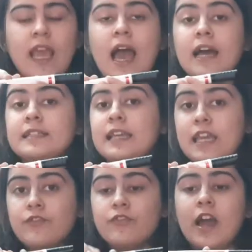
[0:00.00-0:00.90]
and
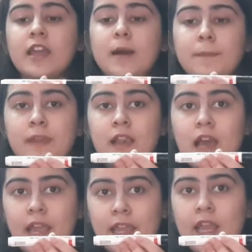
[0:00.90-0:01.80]
if I
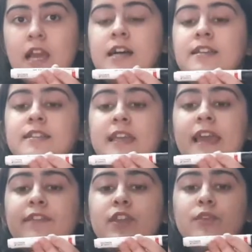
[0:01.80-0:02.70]
apply
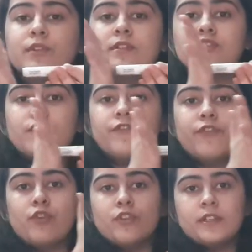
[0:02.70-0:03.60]
10 newtons of
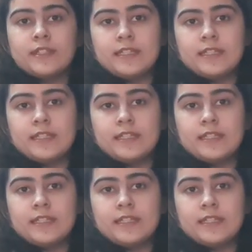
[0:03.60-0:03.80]
force